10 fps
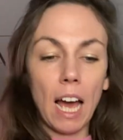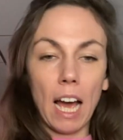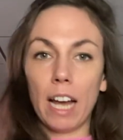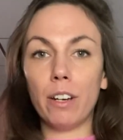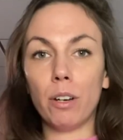
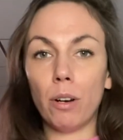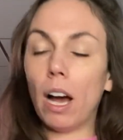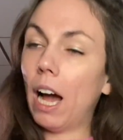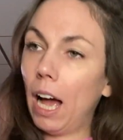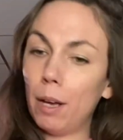i know
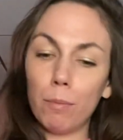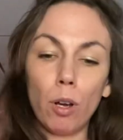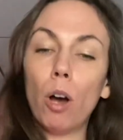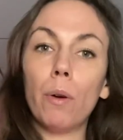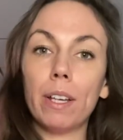i'm
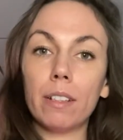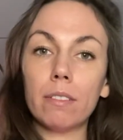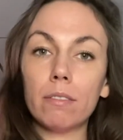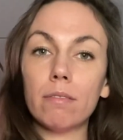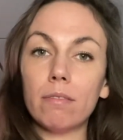going
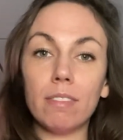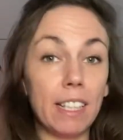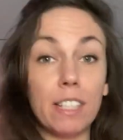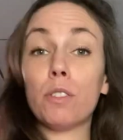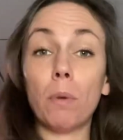
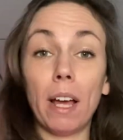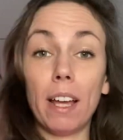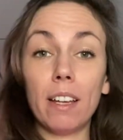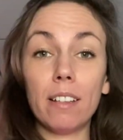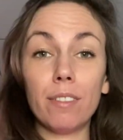this
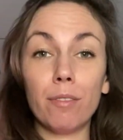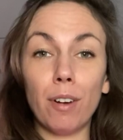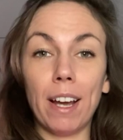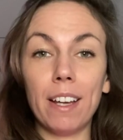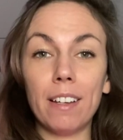way
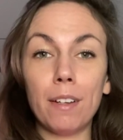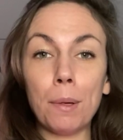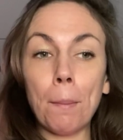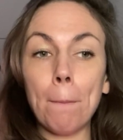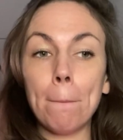right
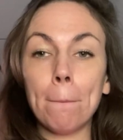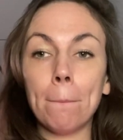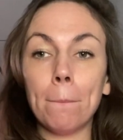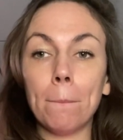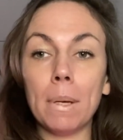
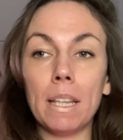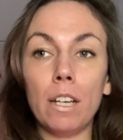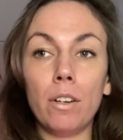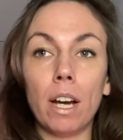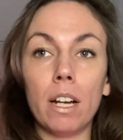but then
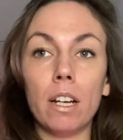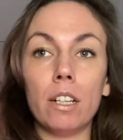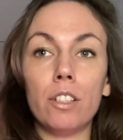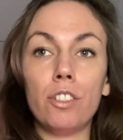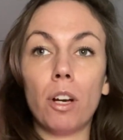you
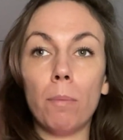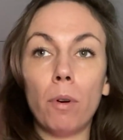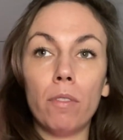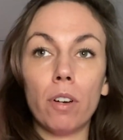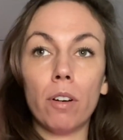gotta jump
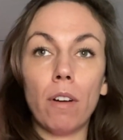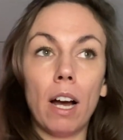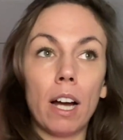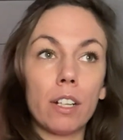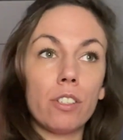over a
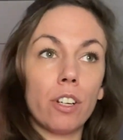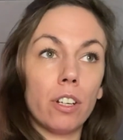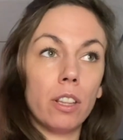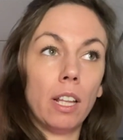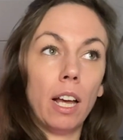rock,
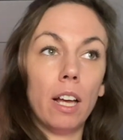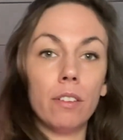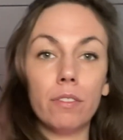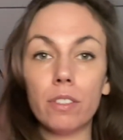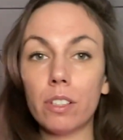turn
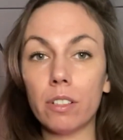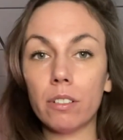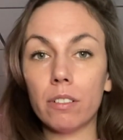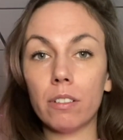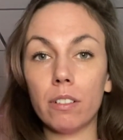left,
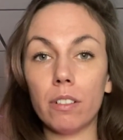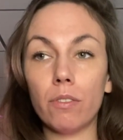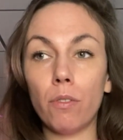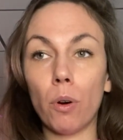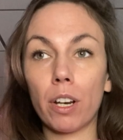
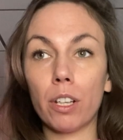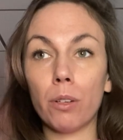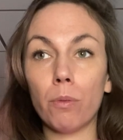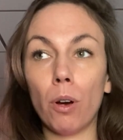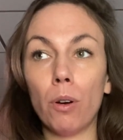fork in the
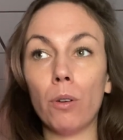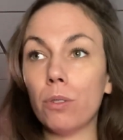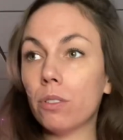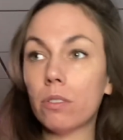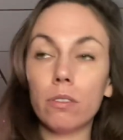
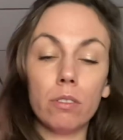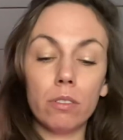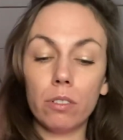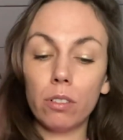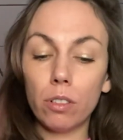road,
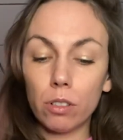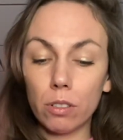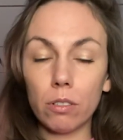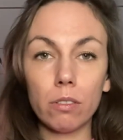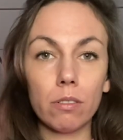
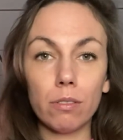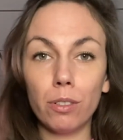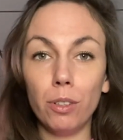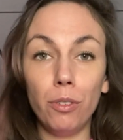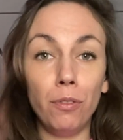
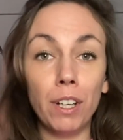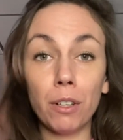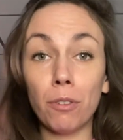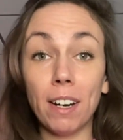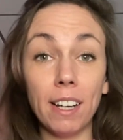you veer
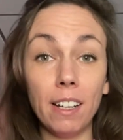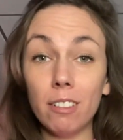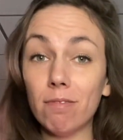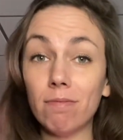right.